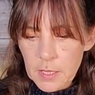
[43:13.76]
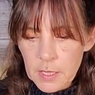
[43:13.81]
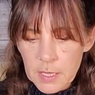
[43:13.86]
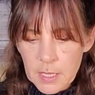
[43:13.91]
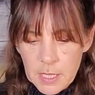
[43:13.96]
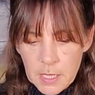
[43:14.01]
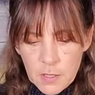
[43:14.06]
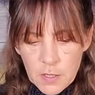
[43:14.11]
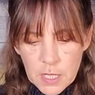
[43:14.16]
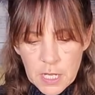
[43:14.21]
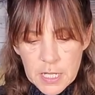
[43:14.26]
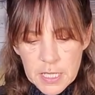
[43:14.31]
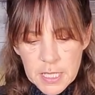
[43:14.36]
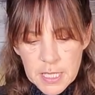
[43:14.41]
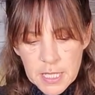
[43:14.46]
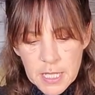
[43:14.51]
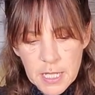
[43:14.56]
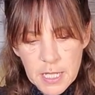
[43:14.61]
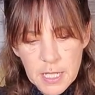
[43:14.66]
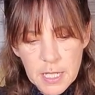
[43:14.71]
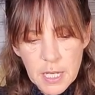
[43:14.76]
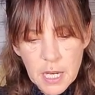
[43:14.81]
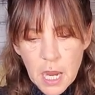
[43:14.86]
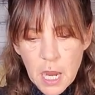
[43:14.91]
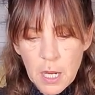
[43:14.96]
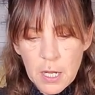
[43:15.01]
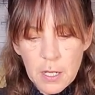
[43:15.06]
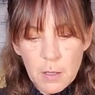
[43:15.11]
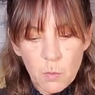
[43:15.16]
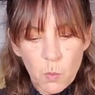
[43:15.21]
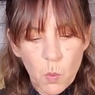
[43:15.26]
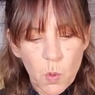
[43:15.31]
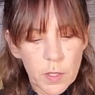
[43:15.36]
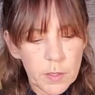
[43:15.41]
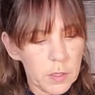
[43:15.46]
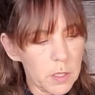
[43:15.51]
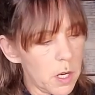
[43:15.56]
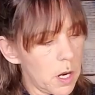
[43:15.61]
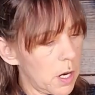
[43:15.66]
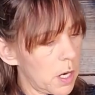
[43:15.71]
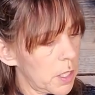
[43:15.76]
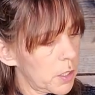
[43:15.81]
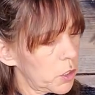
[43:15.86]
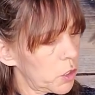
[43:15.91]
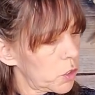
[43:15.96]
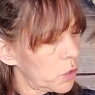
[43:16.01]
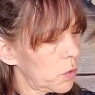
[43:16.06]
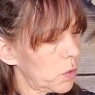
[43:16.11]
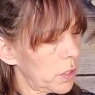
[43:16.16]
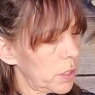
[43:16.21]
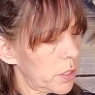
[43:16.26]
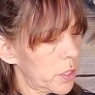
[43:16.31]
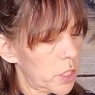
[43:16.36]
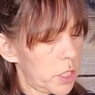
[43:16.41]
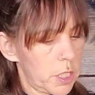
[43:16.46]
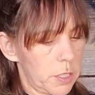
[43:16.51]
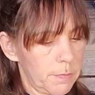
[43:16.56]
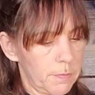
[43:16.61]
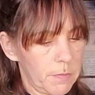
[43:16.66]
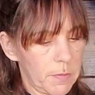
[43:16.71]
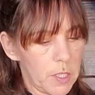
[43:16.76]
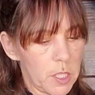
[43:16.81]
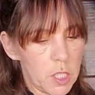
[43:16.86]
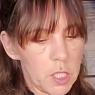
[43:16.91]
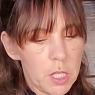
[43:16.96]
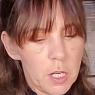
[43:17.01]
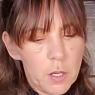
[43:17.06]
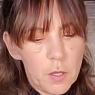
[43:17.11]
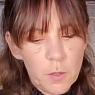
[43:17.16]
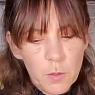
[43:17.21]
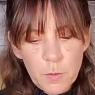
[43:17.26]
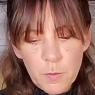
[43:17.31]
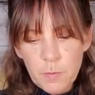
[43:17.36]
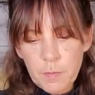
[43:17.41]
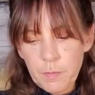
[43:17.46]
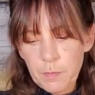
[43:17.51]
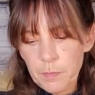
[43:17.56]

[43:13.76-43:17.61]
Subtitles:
Now I see I am one card short. So